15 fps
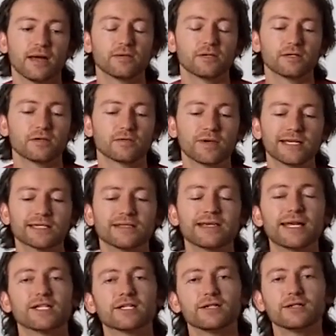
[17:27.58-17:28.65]
And the
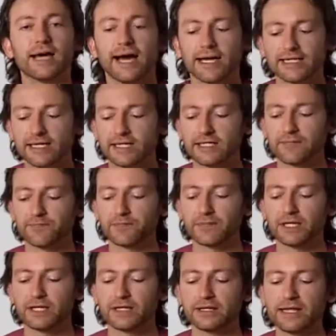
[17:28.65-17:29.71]
reason they do that is
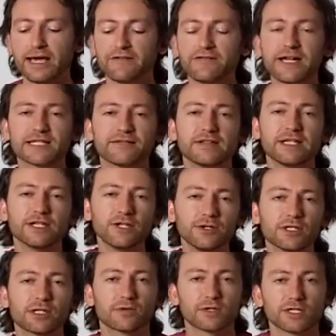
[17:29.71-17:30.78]
they effectively
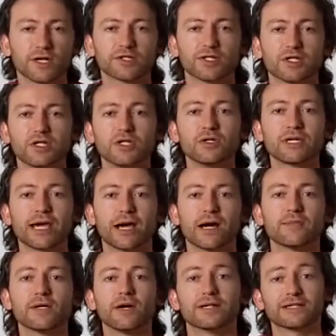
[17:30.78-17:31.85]
use the results of the
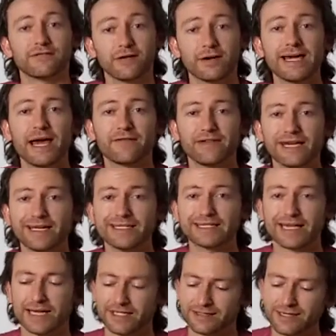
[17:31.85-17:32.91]
UK IPO as a very heavy
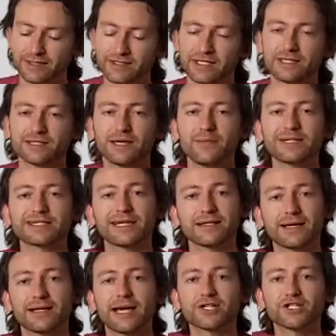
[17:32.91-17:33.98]
indicator, and to some
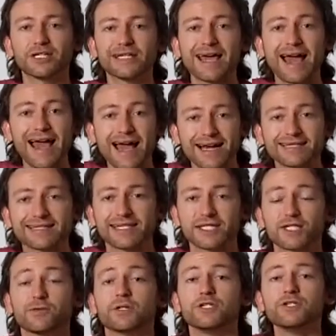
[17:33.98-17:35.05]
extent they'll actually get
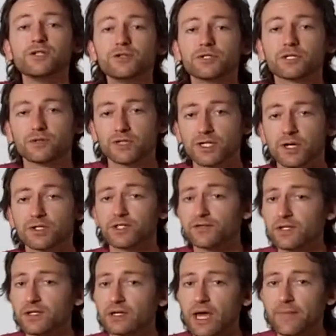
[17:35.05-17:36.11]
access to and use the results
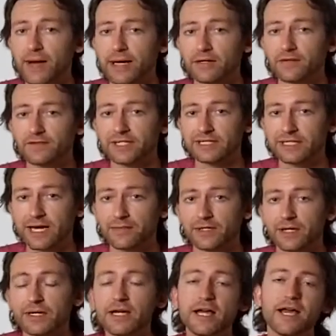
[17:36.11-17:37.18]
of the UK Patent Office
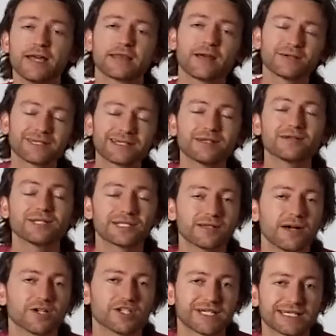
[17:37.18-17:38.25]
examiner. They'll still
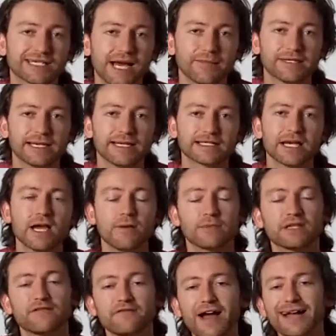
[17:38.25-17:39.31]
search and examine it,
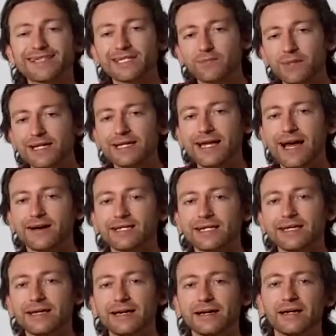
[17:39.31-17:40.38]
but the fact it's been allowed
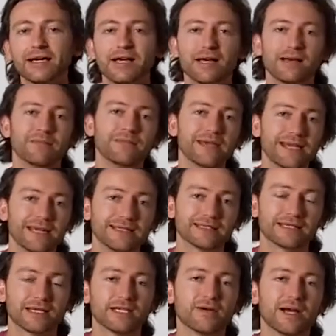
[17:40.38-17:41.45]
here
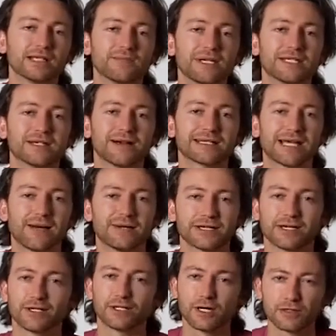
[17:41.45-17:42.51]
means the USPTO
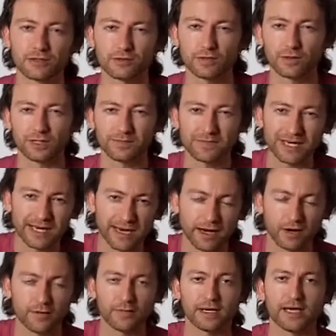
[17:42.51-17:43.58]
examiner can go through it with a bit of
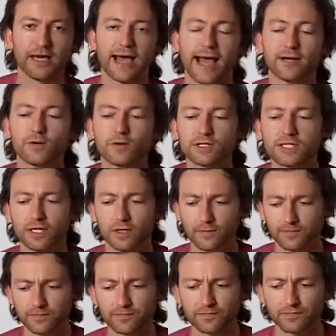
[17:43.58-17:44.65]
help, and
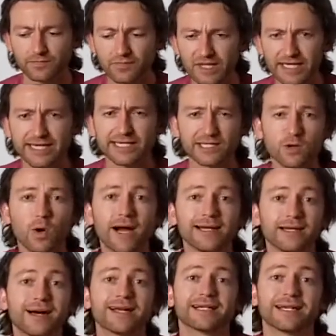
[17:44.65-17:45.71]
also it's
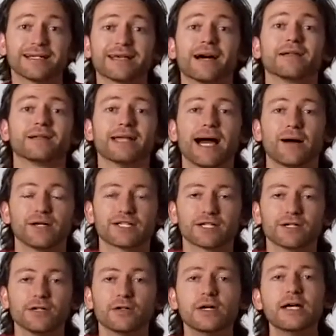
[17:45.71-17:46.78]
quite likely they'll allow it
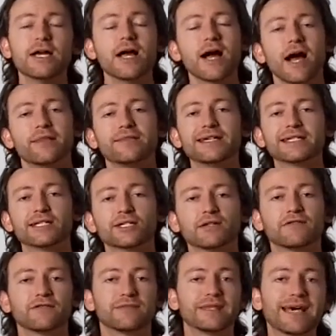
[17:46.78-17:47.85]
too. And this is
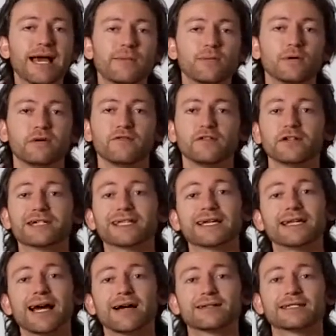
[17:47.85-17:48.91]
good from their point of view because
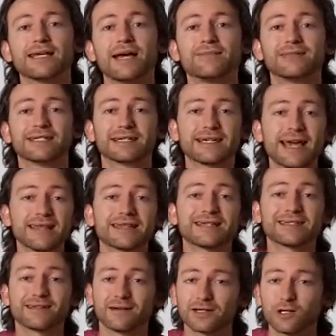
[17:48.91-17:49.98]
it allows them to get
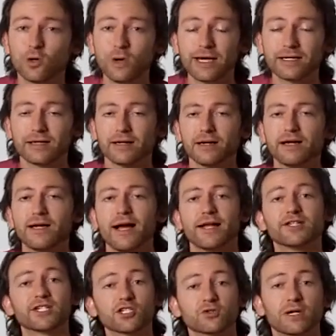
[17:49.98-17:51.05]
this done quicker
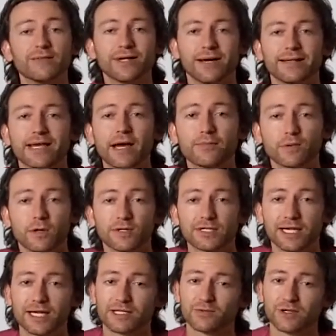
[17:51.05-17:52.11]
and streamline their
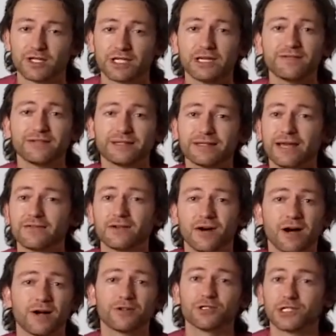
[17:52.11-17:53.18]
process, which, given that they've
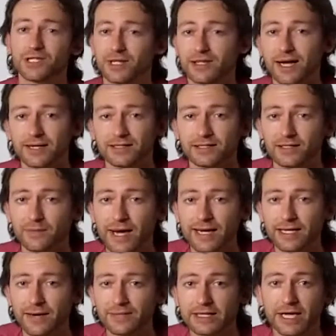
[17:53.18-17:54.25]
got hundreds of thousands of
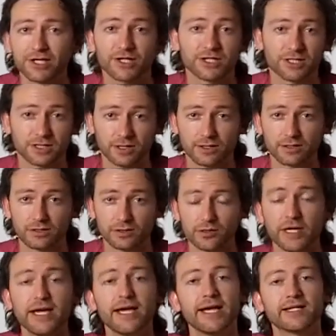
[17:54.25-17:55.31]
patent applications to go
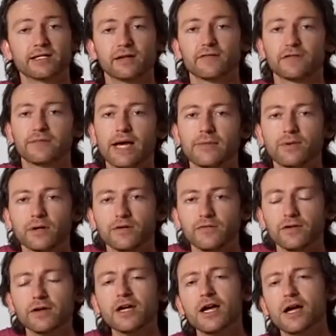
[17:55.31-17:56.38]
through, is good from their point
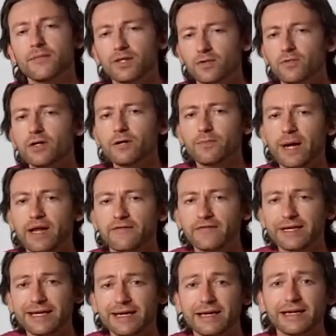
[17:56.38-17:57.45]
of view. But the real
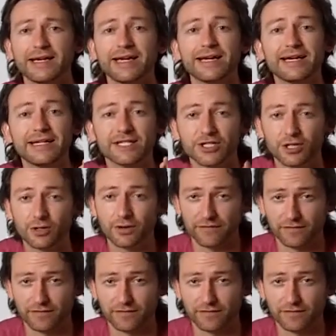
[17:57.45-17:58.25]
benefit here is